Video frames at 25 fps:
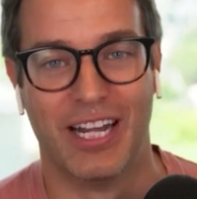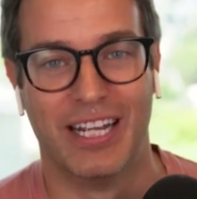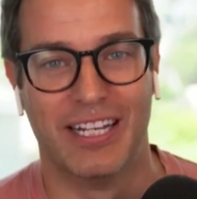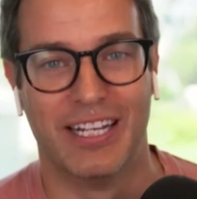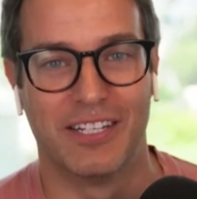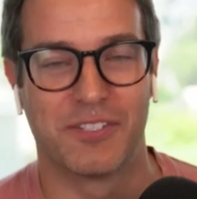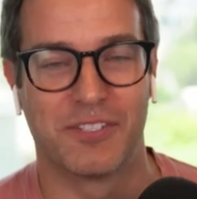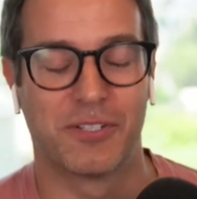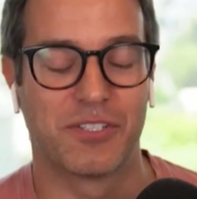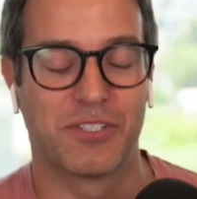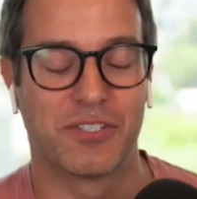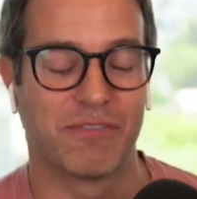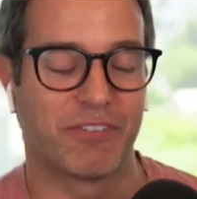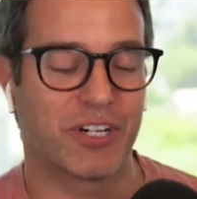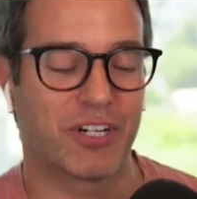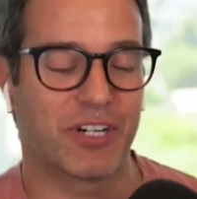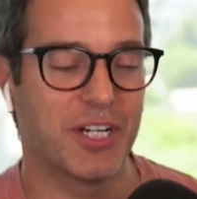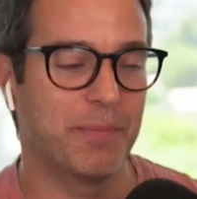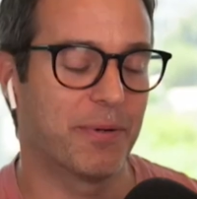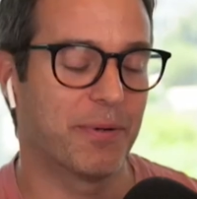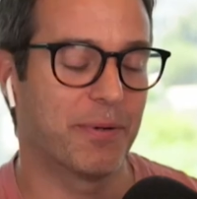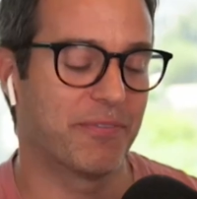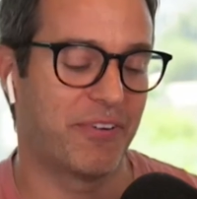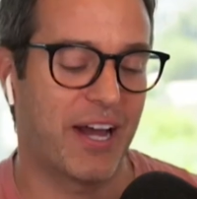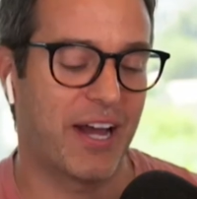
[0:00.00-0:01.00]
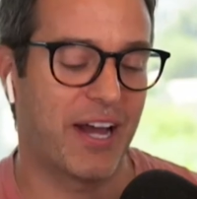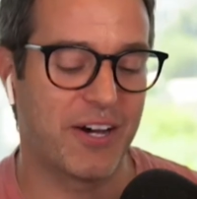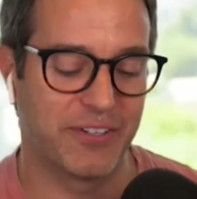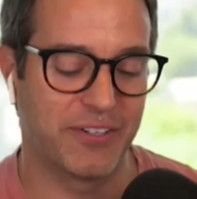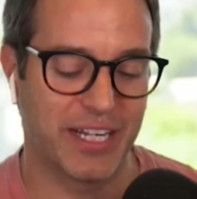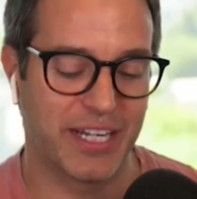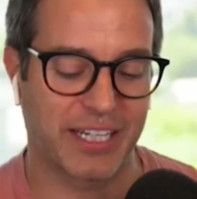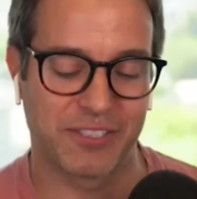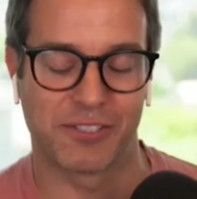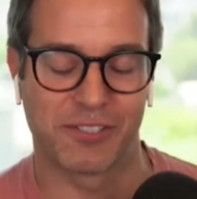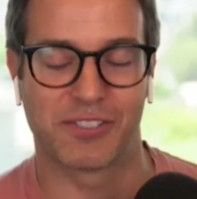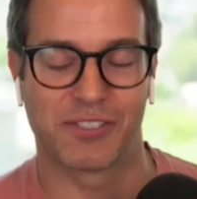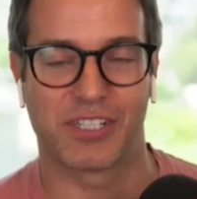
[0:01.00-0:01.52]
So it's a very profound
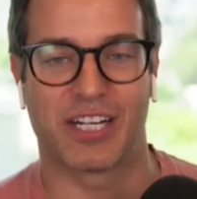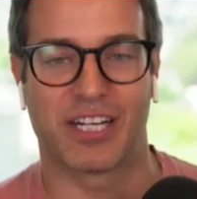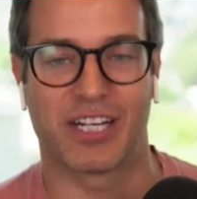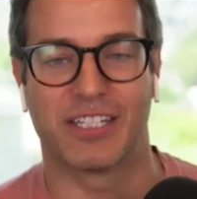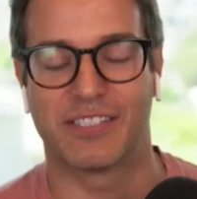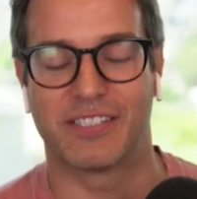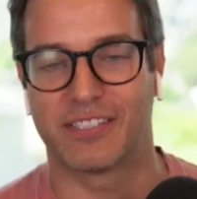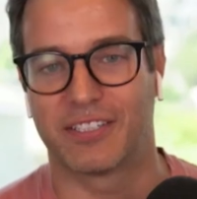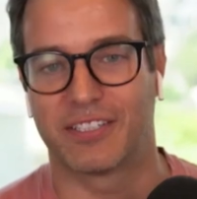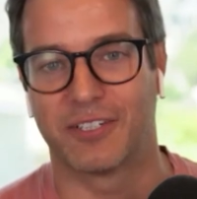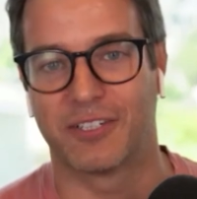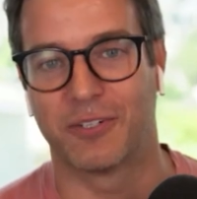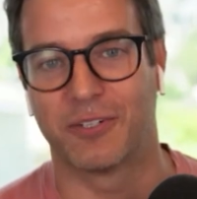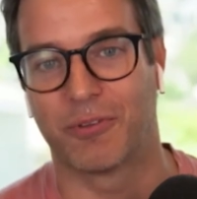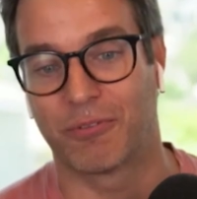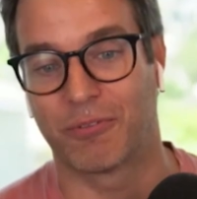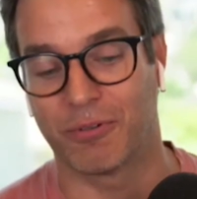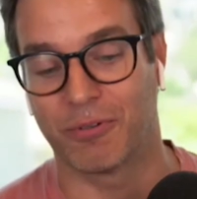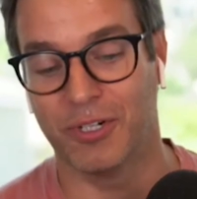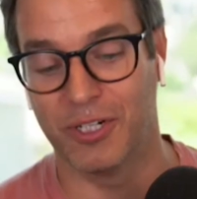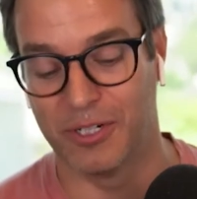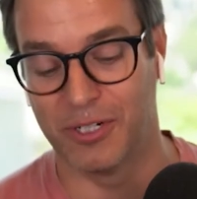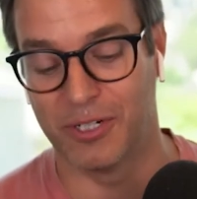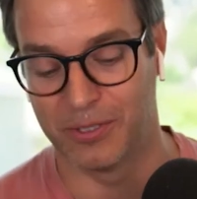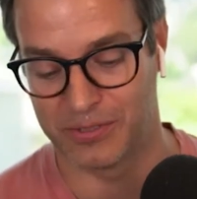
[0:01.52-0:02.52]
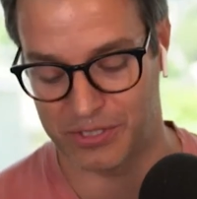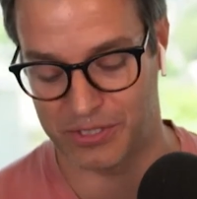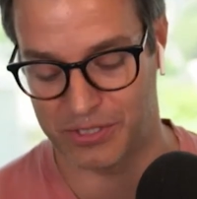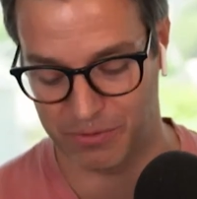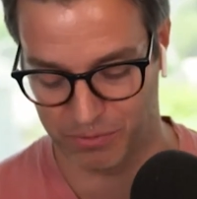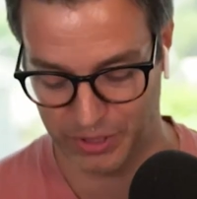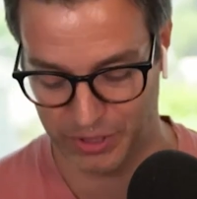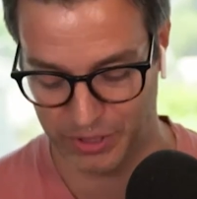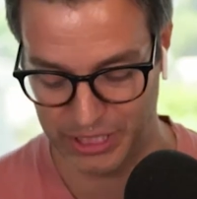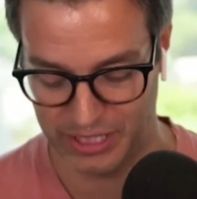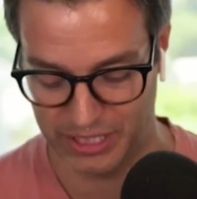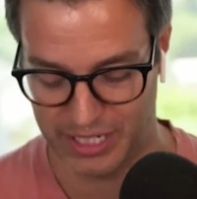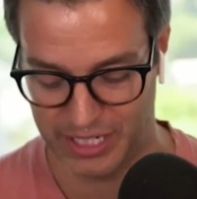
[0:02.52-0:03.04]
exercise to go through to
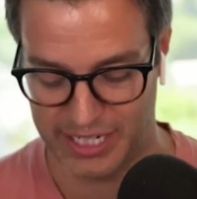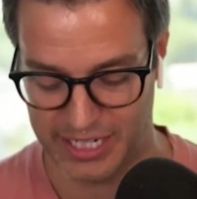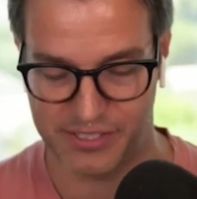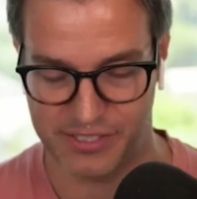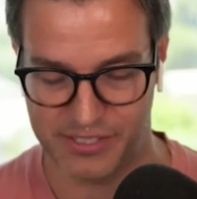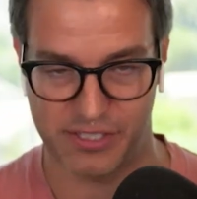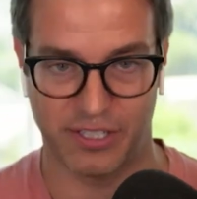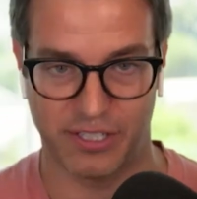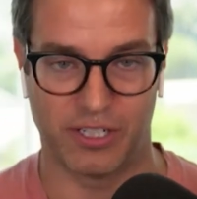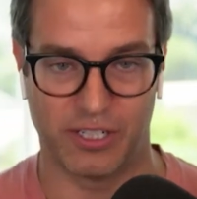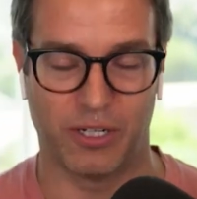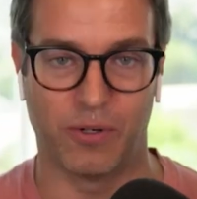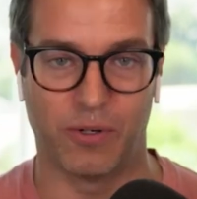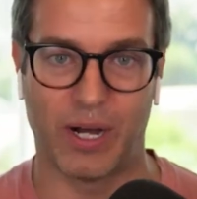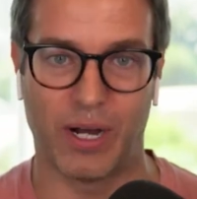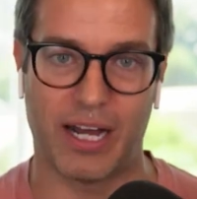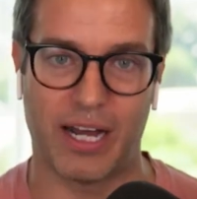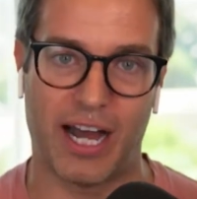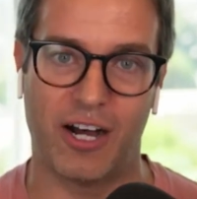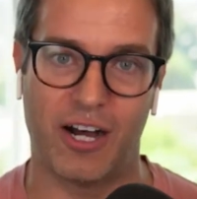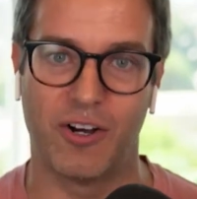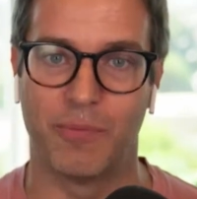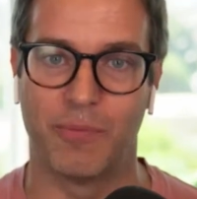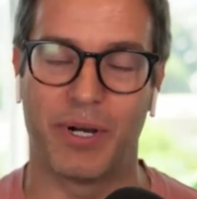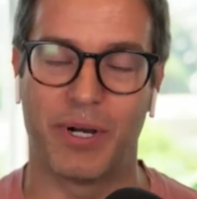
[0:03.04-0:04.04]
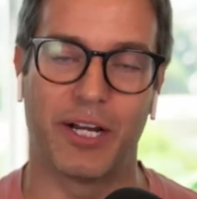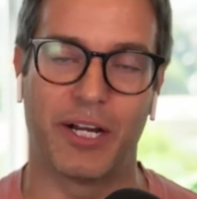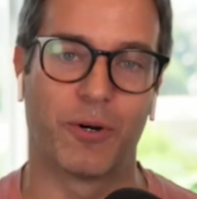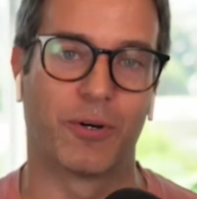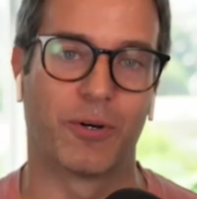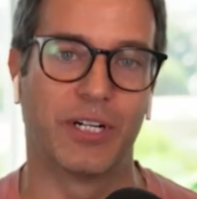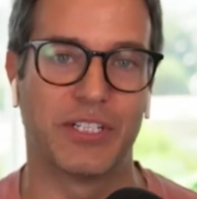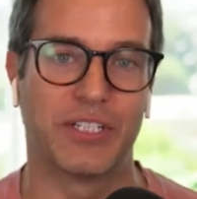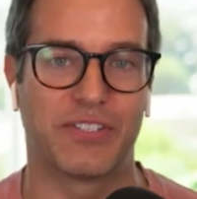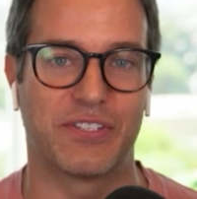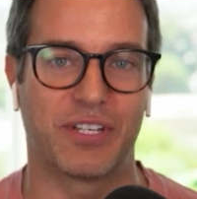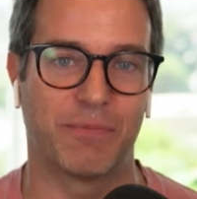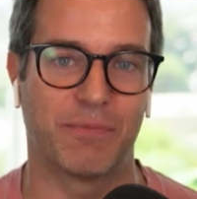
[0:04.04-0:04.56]
realize, you know, how am I
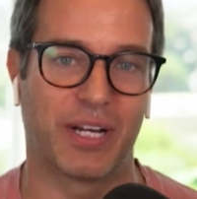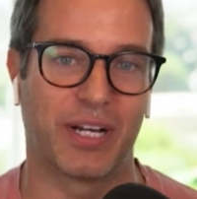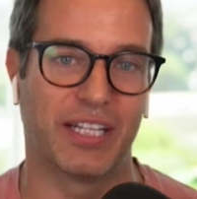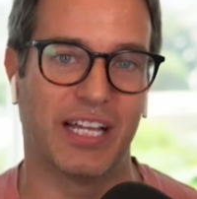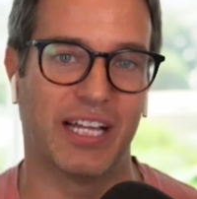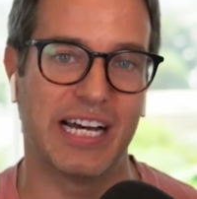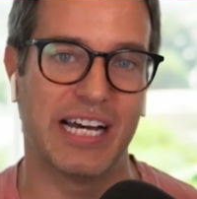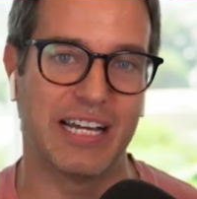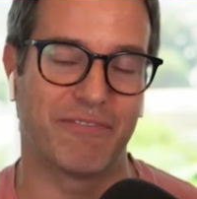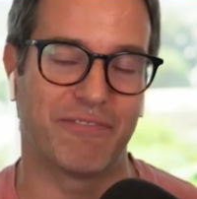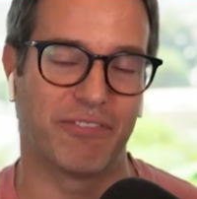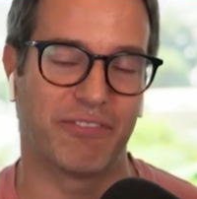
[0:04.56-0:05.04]
orienting my life?